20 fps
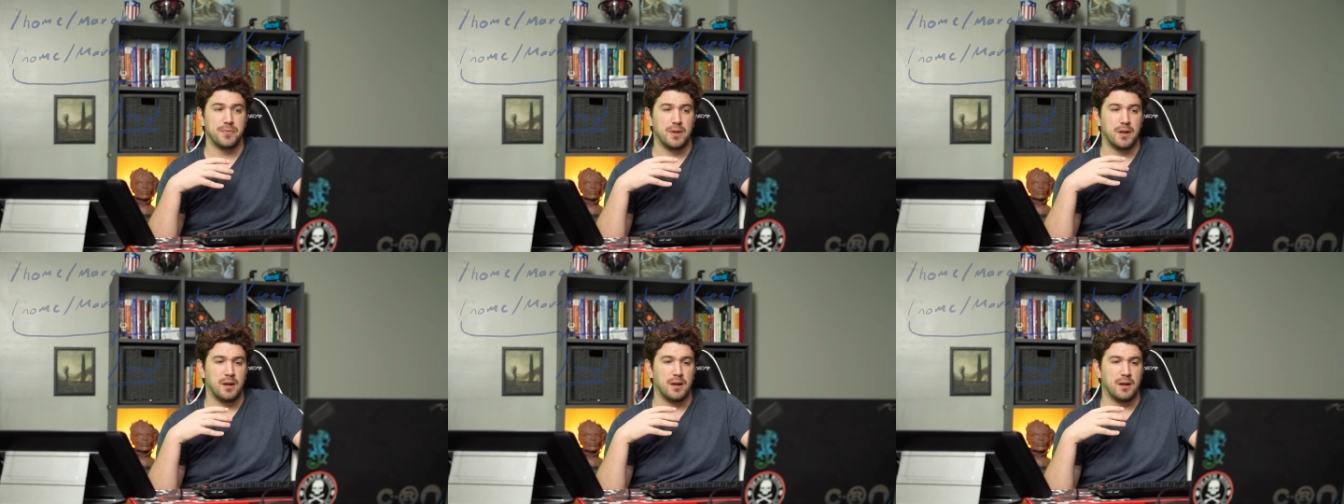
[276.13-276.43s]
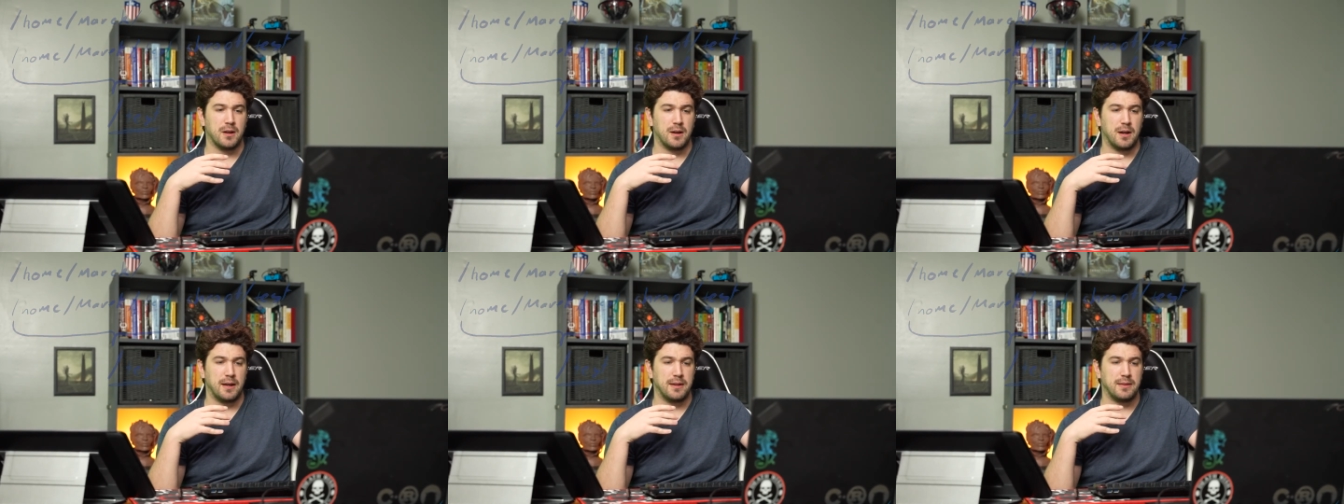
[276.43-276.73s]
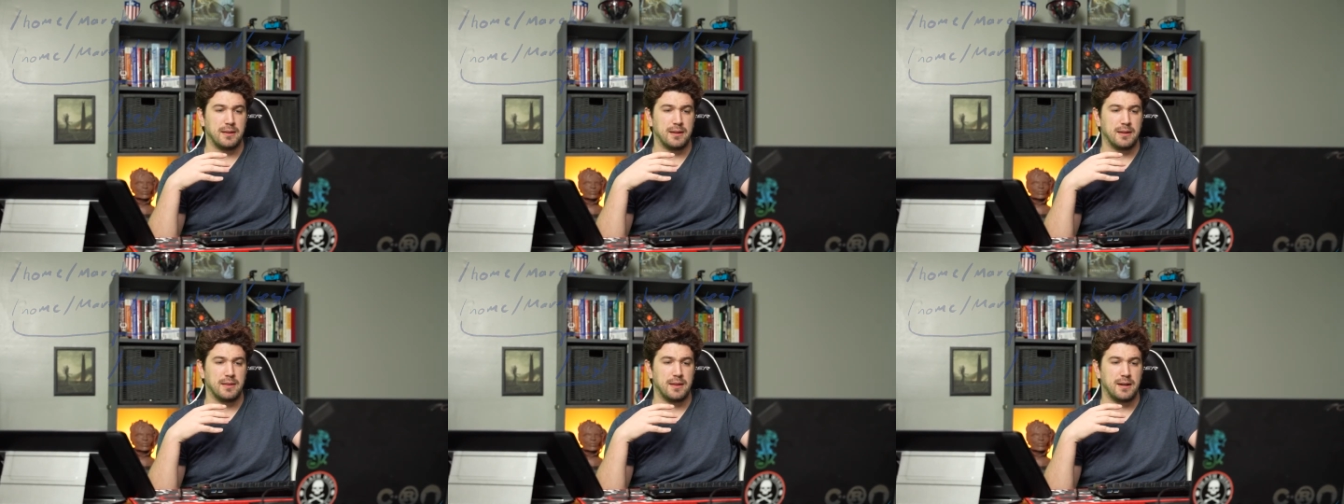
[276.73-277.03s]
Uh, I
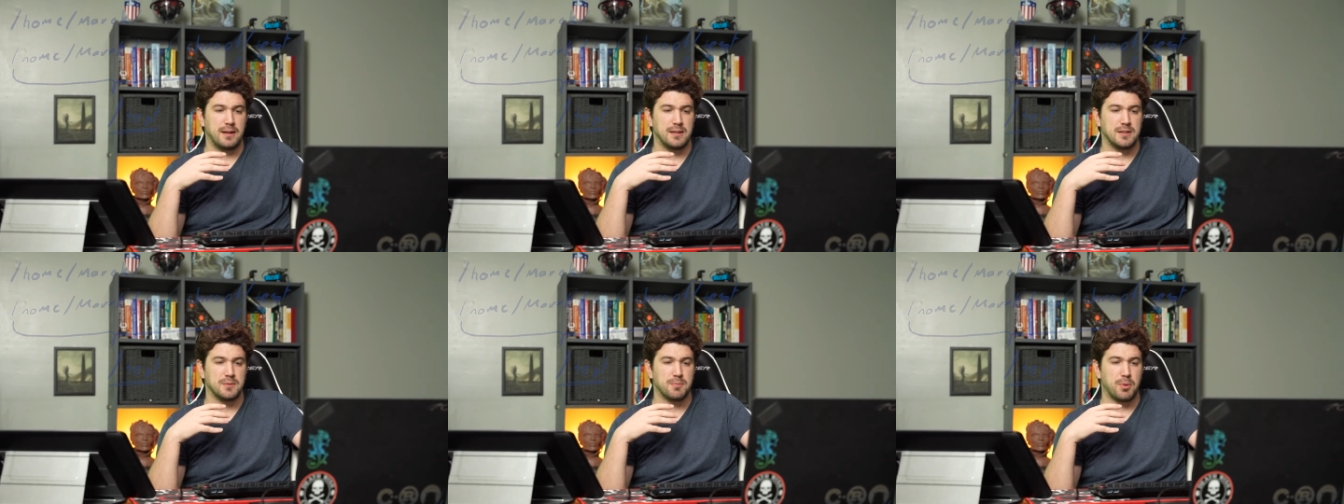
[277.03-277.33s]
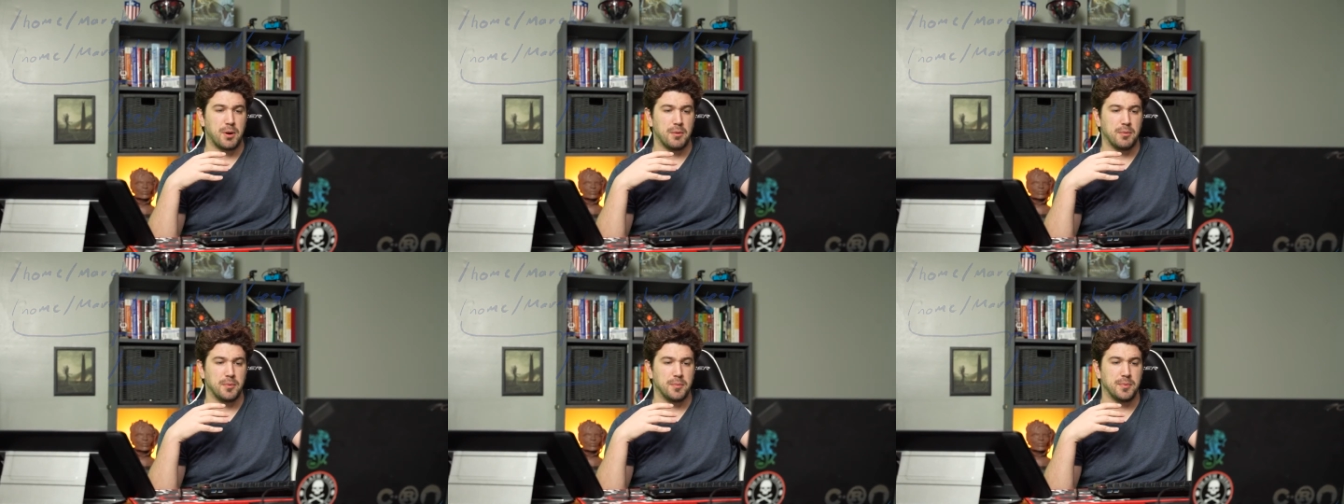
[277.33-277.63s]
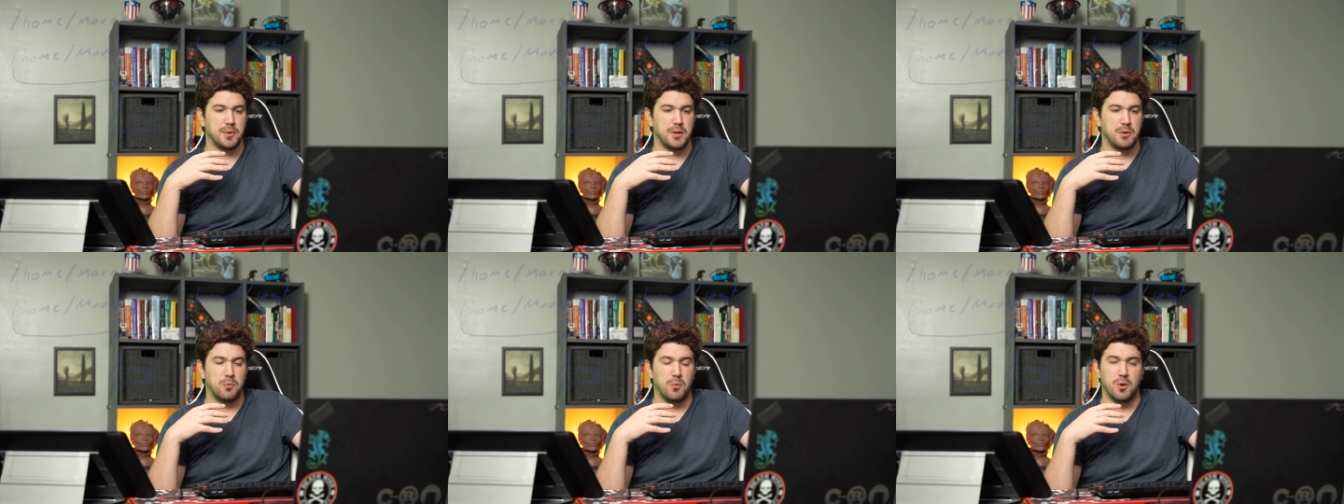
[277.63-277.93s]
think that it's
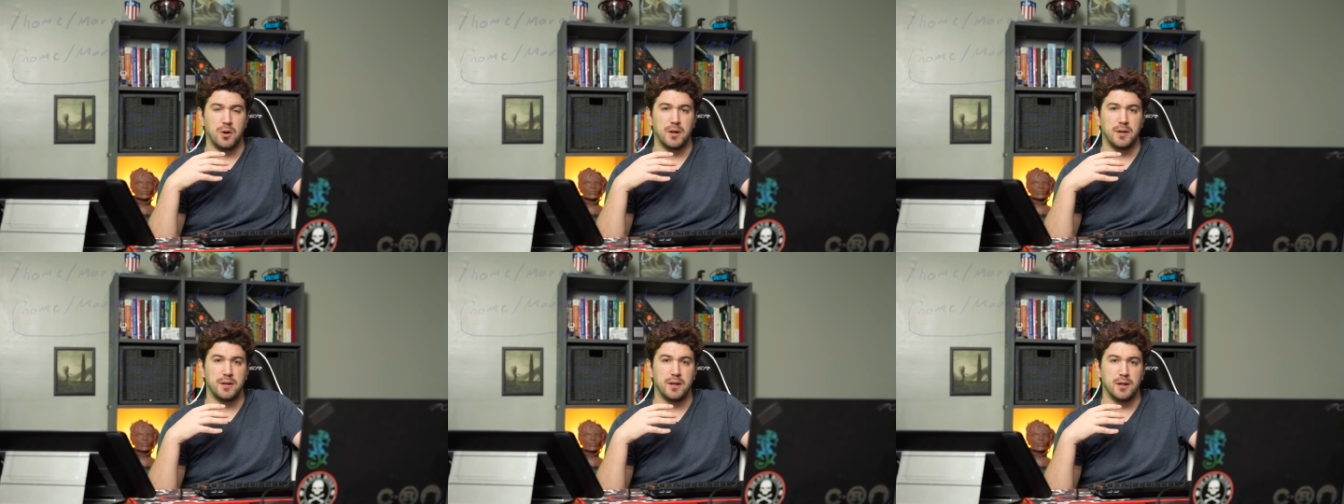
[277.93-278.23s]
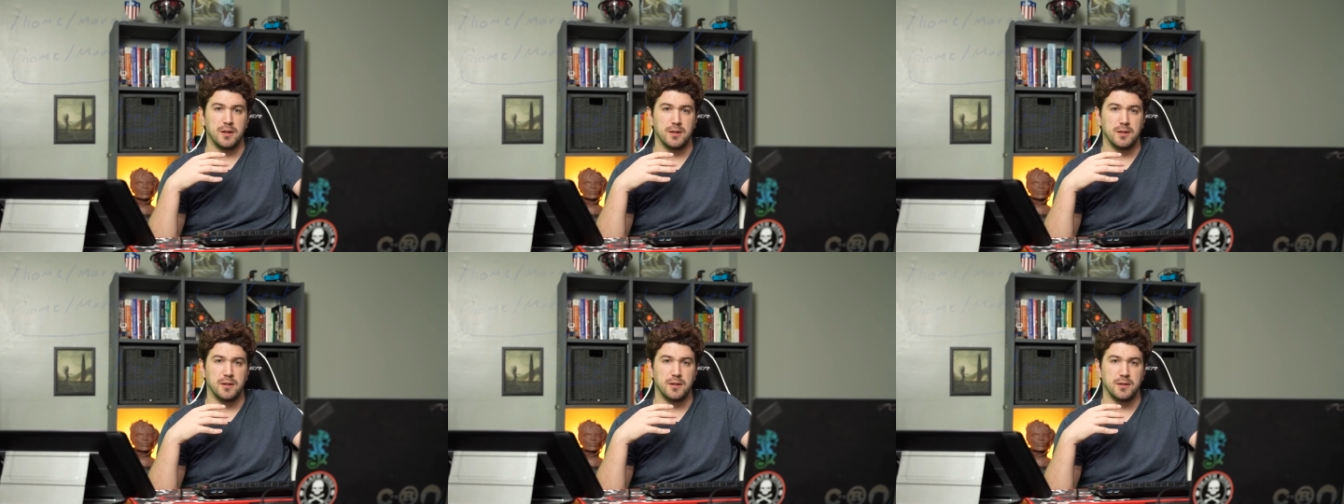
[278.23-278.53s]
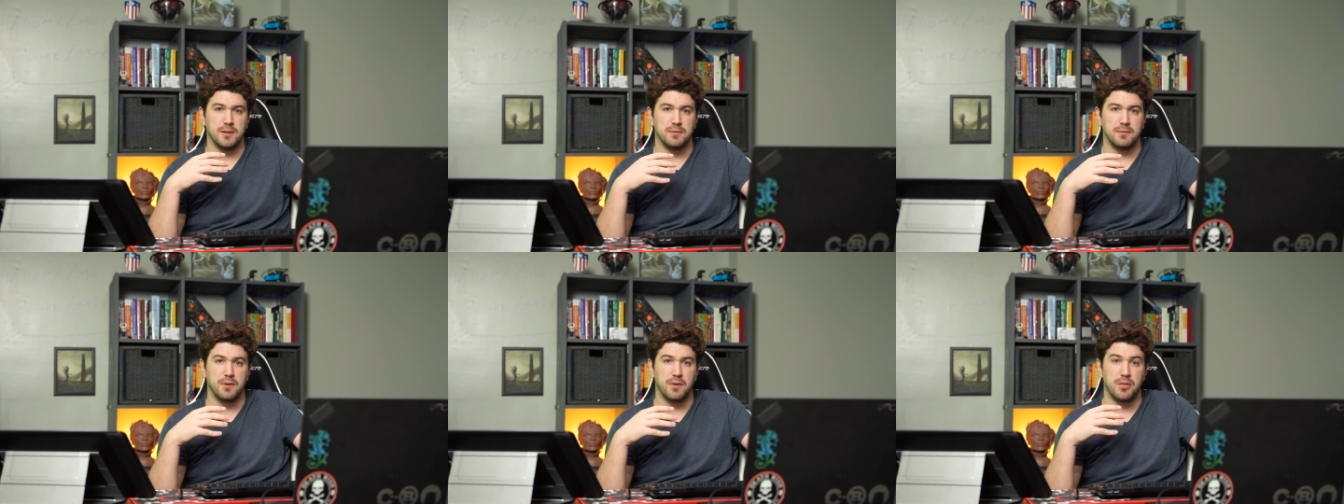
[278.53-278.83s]
probably one
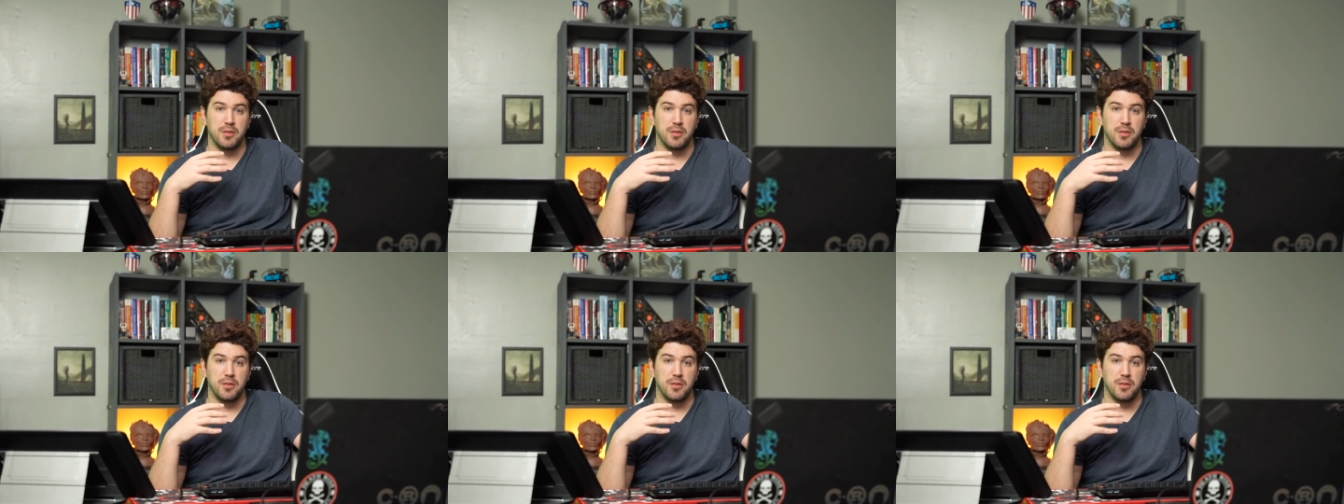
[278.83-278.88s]
of